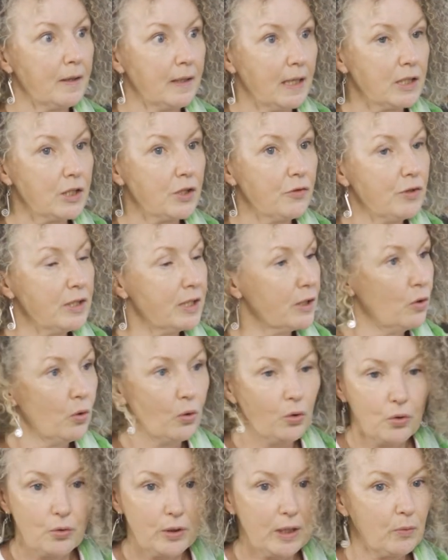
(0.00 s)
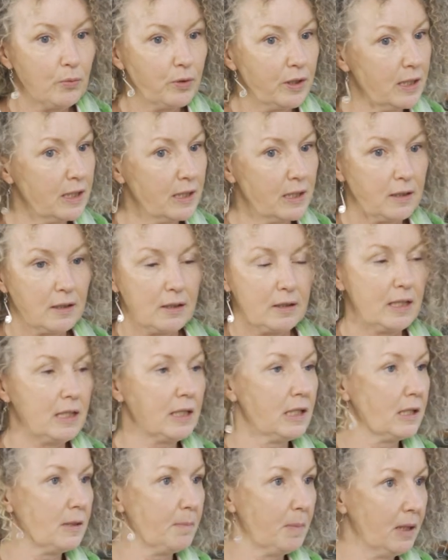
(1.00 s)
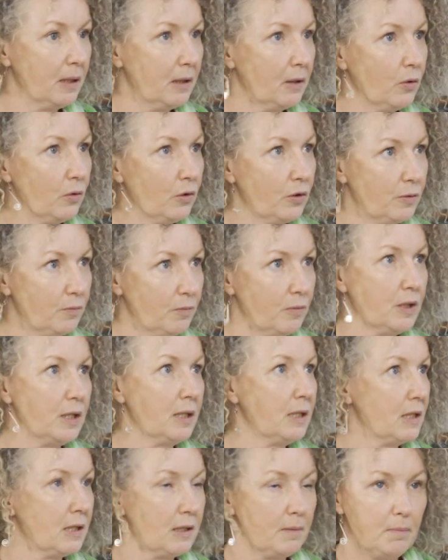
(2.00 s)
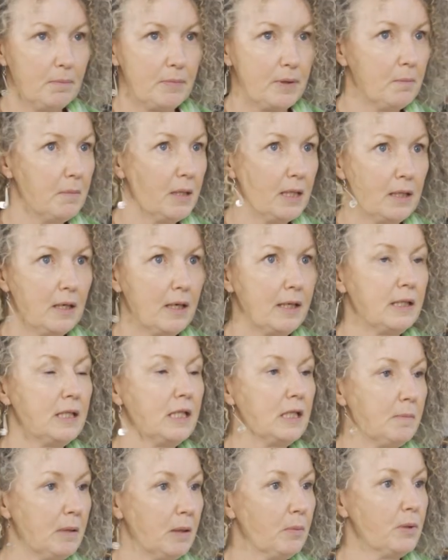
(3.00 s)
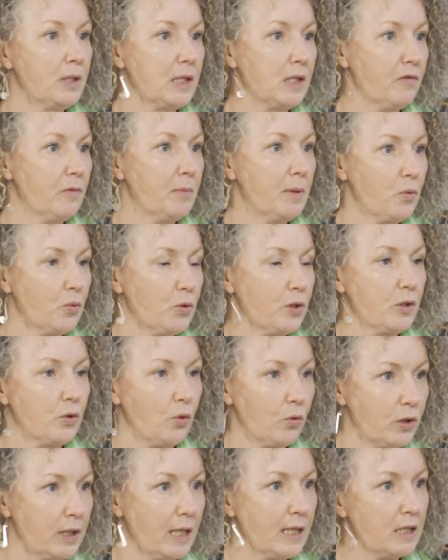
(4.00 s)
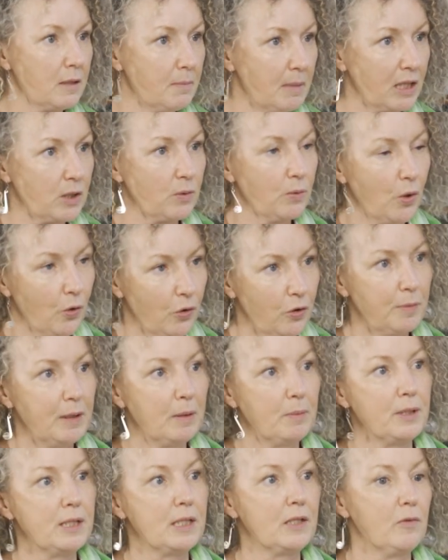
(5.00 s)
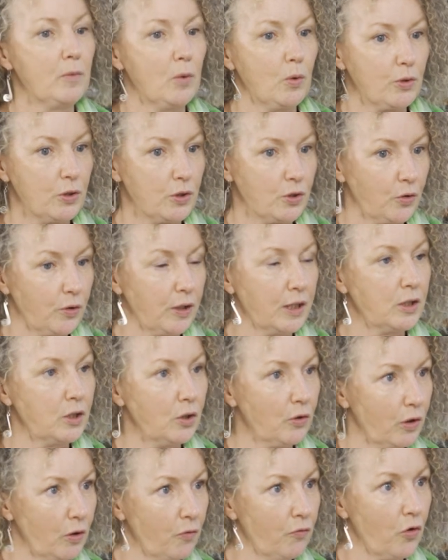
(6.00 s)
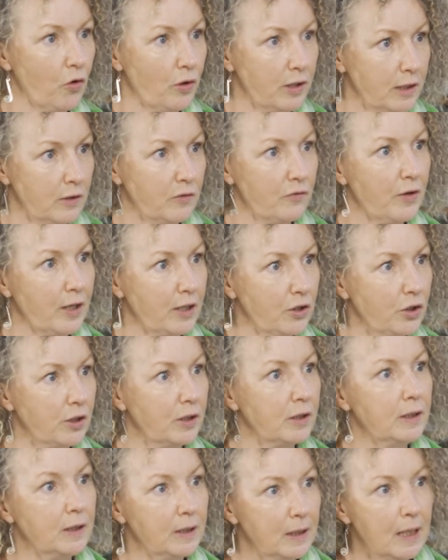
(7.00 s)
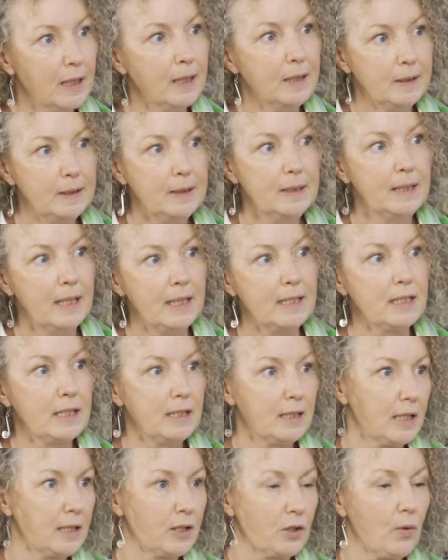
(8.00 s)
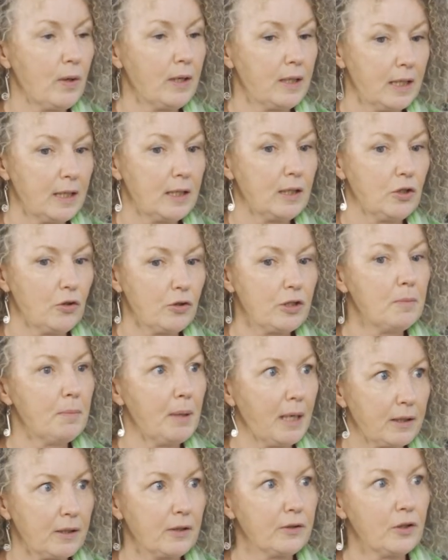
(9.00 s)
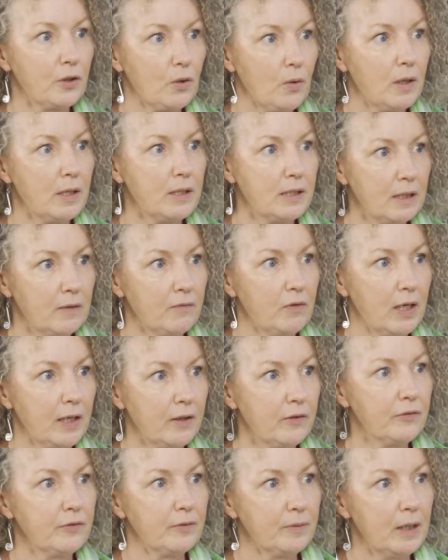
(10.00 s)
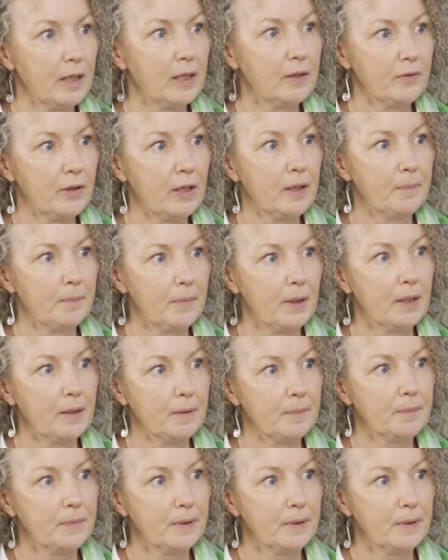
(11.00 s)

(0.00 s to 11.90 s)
That's the risk. No, this has been since the mid-90s. People with cystic fibrosis don't tend to mix with other people with cystic fibrosis, so they avoid infection. Yeah, it does impact on their quality of life. Wow. Yeah.